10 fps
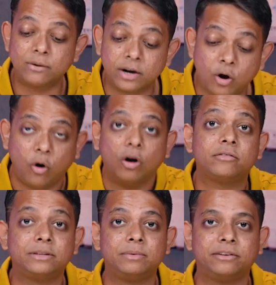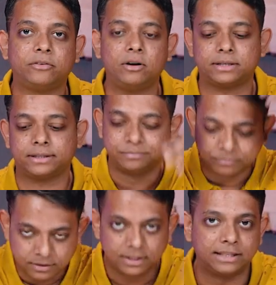And when all of them defaulted,
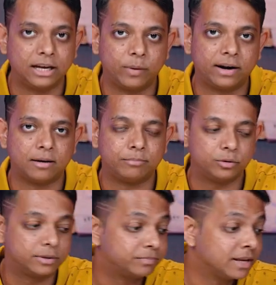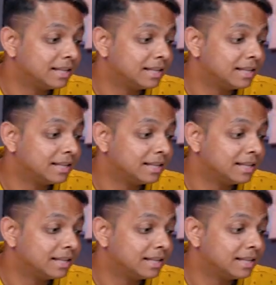the thing went kaput.